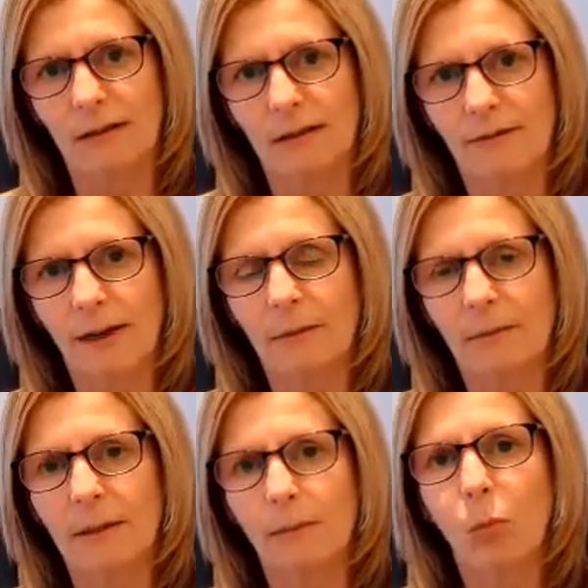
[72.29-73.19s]
develop
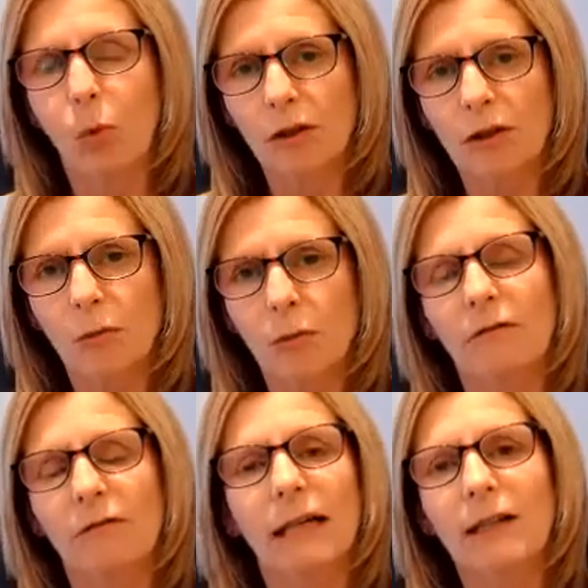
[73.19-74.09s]
some one-to-one
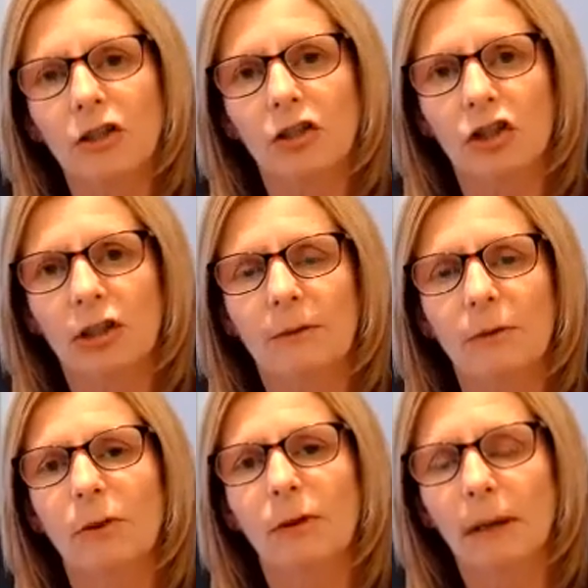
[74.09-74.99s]
relationships
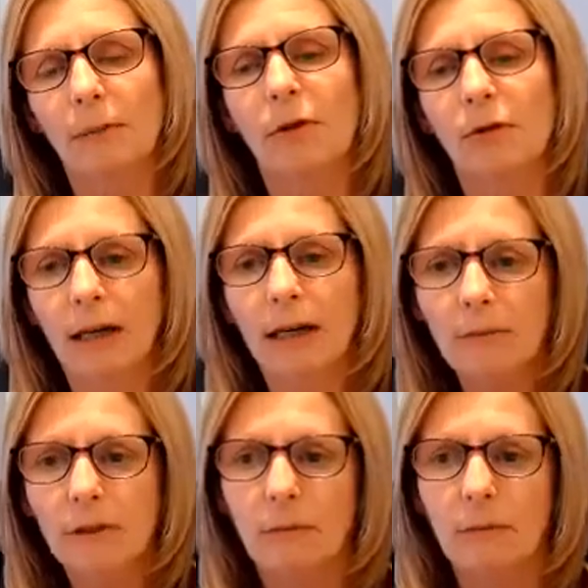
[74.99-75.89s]
with people who come
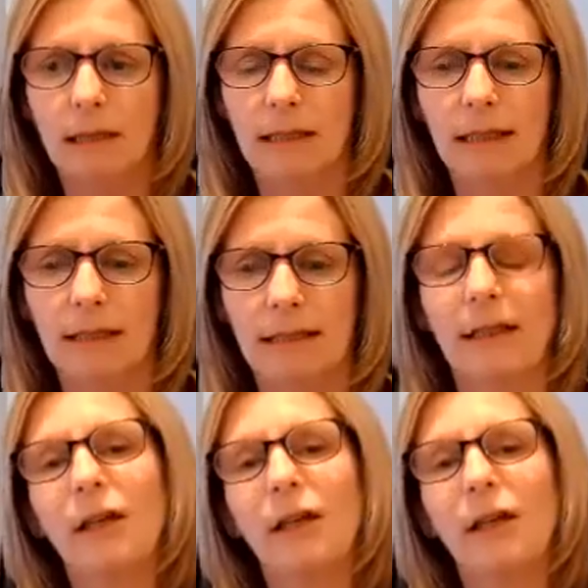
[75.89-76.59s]
to the meetings,